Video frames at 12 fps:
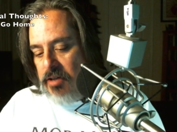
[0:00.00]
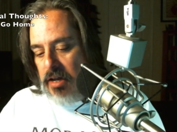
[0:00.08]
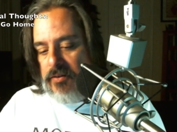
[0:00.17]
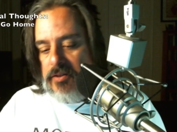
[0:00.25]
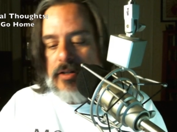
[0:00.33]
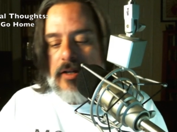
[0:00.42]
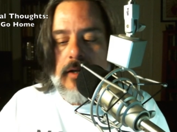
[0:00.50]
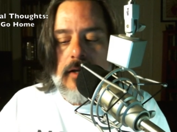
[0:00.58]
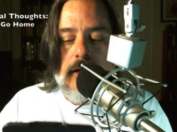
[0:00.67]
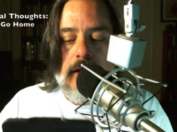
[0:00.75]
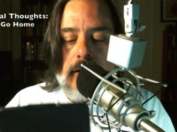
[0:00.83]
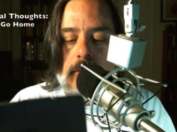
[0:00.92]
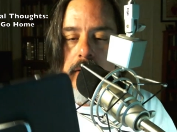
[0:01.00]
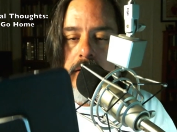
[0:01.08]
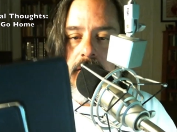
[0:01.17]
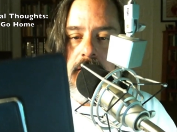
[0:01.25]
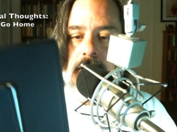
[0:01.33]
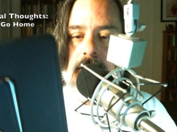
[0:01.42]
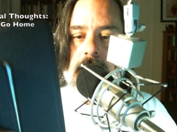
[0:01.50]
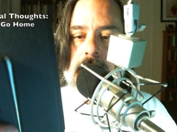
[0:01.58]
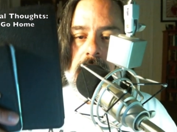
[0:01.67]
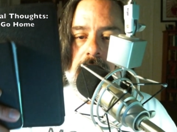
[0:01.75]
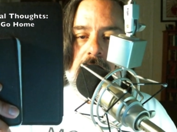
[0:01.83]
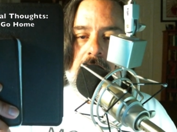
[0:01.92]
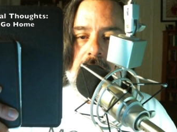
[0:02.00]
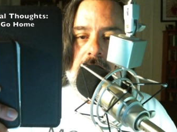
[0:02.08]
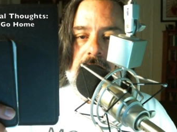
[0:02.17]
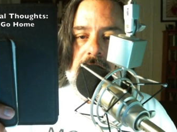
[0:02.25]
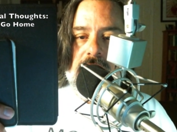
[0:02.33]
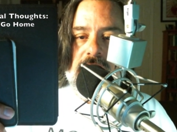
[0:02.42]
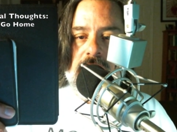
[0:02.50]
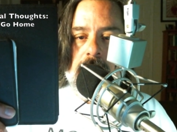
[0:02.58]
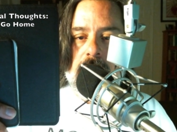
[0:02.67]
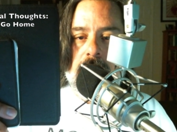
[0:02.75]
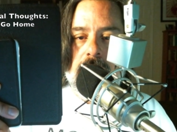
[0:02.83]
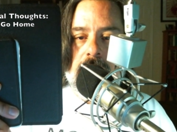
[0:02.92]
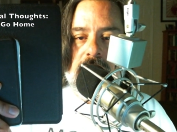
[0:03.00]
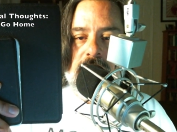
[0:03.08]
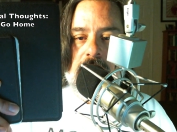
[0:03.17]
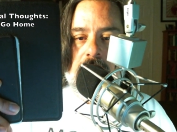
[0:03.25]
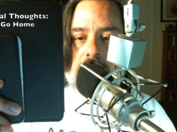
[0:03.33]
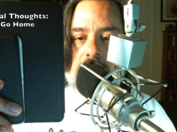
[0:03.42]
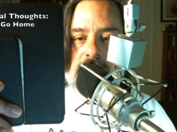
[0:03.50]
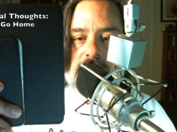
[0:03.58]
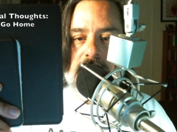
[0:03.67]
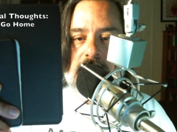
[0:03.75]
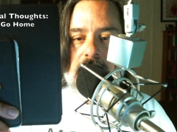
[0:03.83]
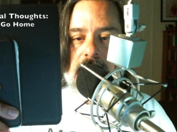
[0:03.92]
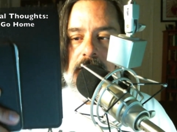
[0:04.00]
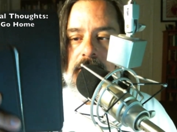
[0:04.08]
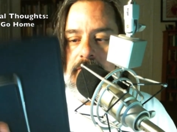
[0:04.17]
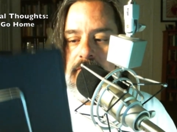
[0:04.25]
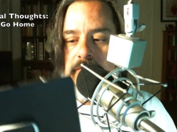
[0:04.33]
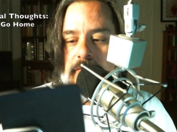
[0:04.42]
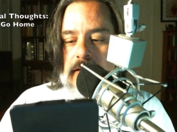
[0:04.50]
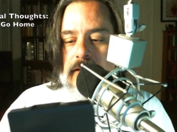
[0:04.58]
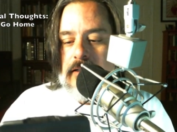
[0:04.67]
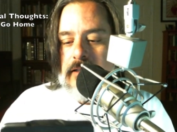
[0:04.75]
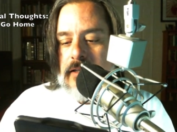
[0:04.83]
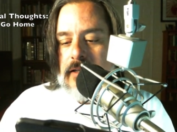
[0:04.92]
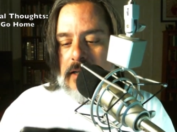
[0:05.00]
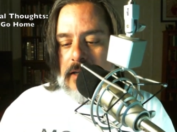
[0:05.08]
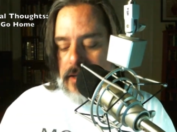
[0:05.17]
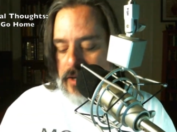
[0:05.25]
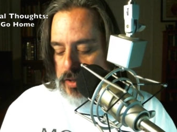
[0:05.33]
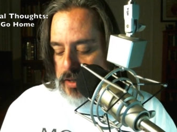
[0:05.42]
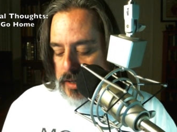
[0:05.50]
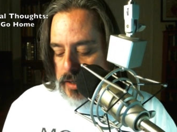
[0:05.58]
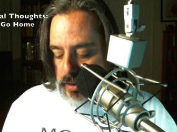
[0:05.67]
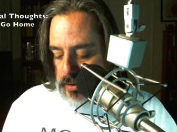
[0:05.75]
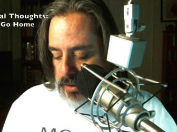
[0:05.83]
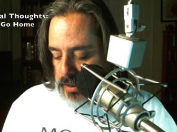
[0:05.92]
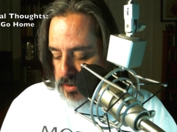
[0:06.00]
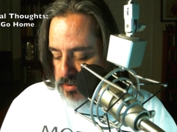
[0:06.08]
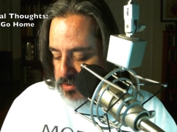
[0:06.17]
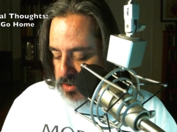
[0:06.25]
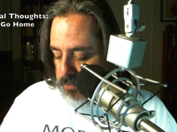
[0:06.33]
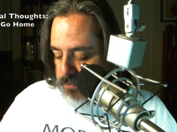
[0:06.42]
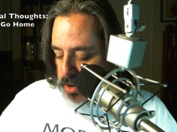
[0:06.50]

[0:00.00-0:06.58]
obviously, but uh, they're, you know, kind of similar in size, kind of, you know, the Kindle is, so if